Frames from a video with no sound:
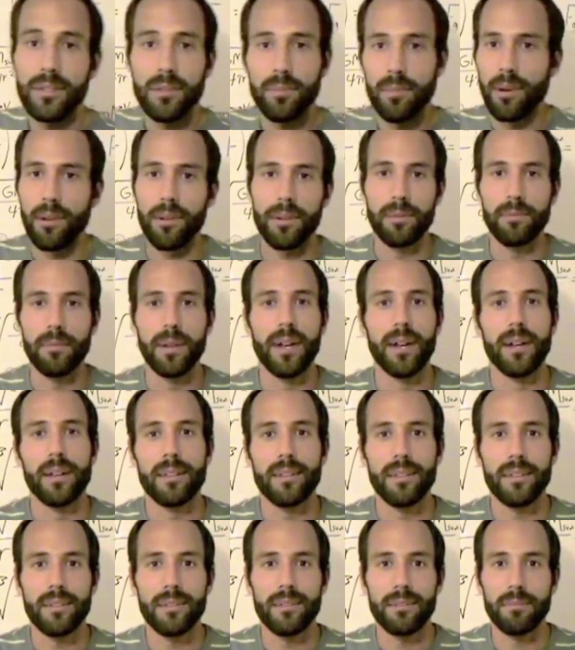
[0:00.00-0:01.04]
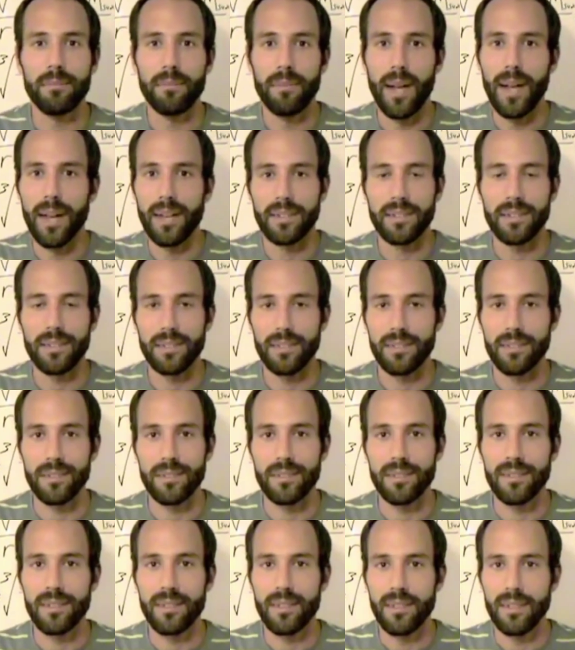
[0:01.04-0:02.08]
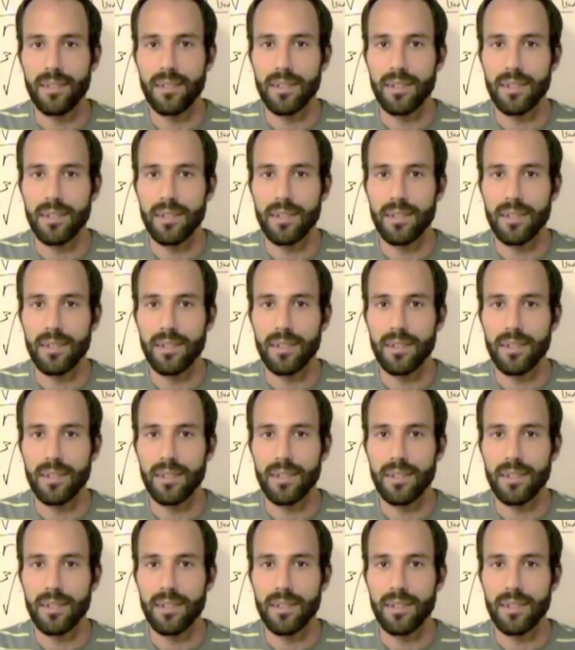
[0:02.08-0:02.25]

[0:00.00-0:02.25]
the smaller mass is